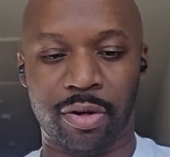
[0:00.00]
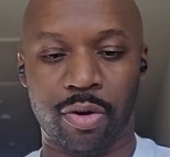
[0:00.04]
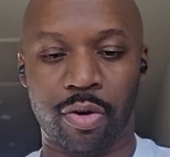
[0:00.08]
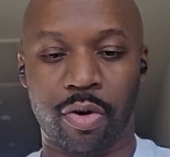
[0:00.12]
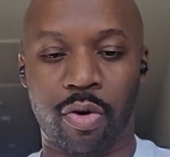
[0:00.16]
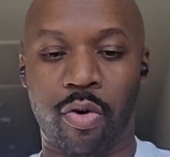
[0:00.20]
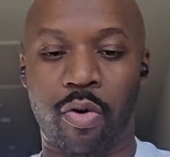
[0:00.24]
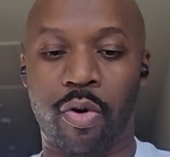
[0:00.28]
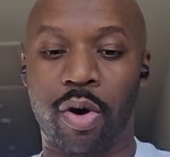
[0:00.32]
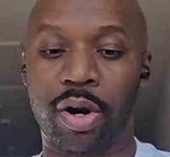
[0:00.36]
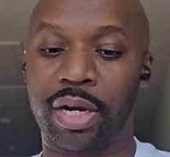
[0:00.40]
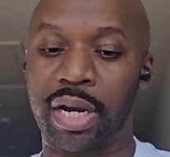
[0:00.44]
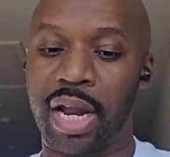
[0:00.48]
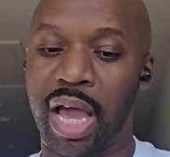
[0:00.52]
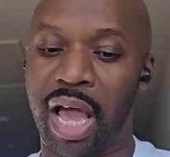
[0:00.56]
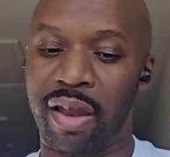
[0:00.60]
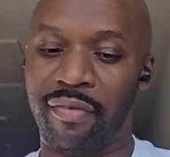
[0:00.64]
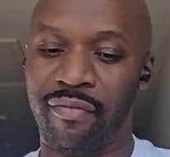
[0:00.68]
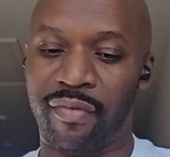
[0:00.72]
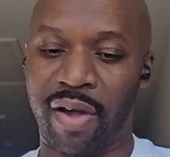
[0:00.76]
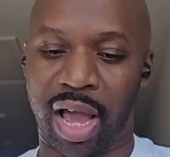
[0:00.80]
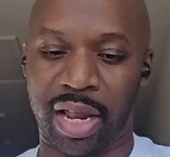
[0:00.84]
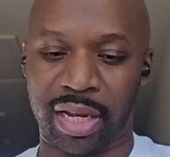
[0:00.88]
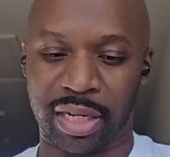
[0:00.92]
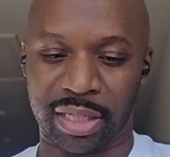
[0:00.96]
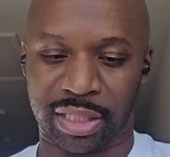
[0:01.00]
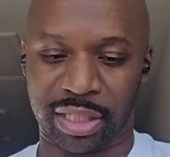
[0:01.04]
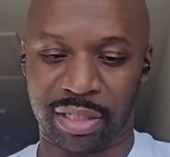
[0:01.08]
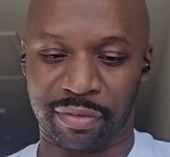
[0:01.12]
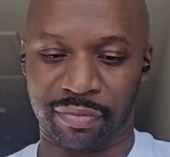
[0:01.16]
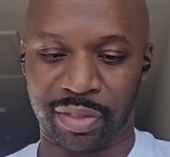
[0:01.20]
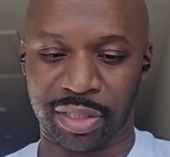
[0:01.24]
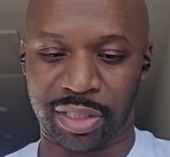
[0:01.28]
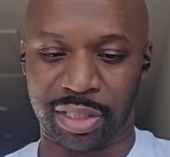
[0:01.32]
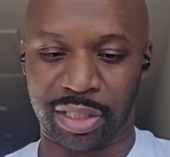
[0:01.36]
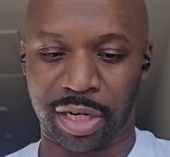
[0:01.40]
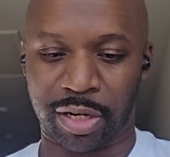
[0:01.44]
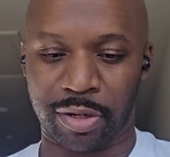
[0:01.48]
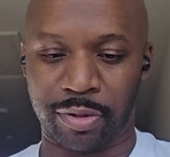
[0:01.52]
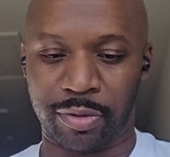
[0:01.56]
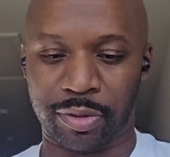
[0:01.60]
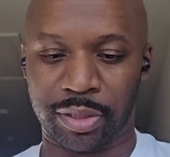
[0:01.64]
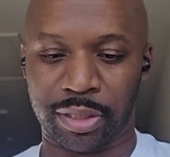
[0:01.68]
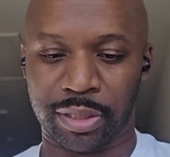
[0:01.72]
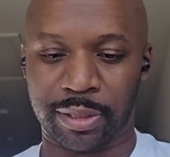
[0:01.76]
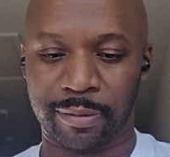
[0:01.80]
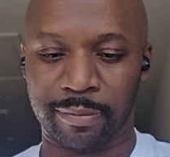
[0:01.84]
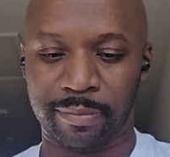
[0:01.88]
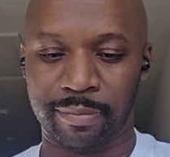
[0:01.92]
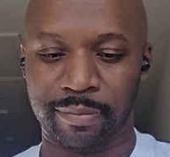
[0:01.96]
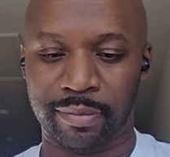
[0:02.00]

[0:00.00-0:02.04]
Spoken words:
or non-violent TV shows,